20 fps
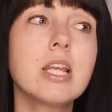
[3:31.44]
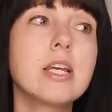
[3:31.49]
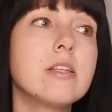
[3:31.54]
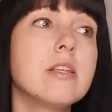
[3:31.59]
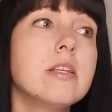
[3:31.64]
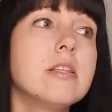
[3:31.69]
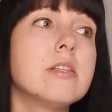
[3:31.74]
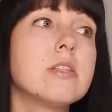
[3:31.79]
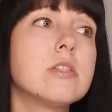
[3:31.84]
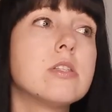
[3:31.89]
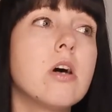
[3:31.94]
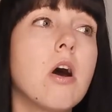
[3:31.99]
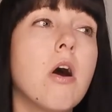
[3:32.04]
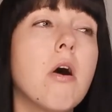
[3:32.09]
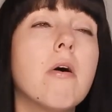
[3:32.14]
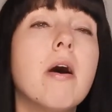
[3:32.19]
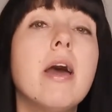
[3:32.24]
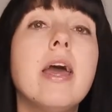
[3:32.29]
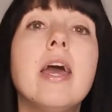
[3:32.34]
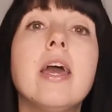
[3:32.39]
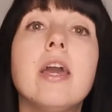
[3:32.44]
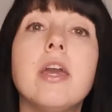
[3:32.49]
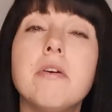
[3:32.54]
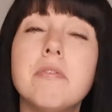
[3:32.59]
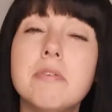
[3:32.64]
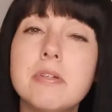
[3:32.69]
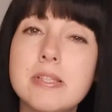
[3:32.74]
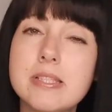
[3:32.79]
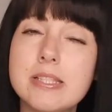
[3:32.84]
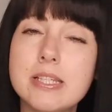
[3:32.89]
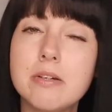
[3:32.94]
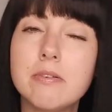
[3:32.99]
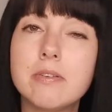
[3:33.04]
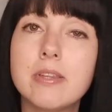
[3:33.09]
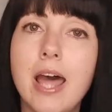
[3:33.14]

And so if you still